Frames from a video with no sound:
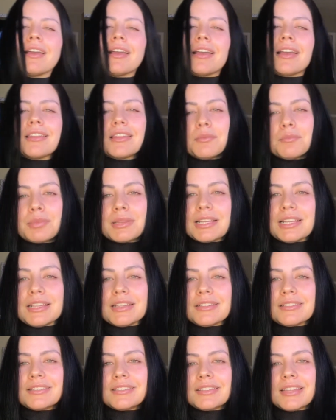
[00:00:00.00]
then
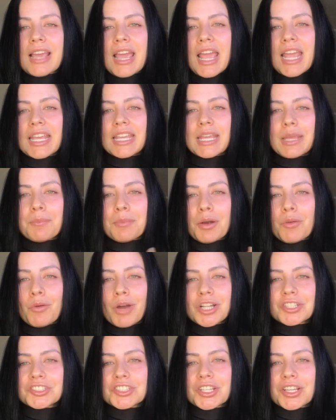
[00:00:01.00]
please keep on
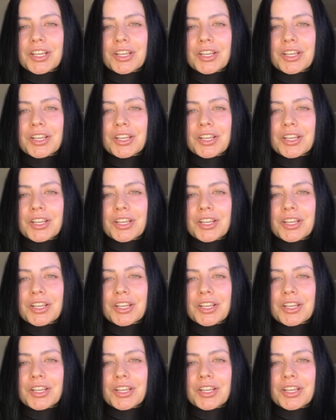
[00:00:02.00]
watching.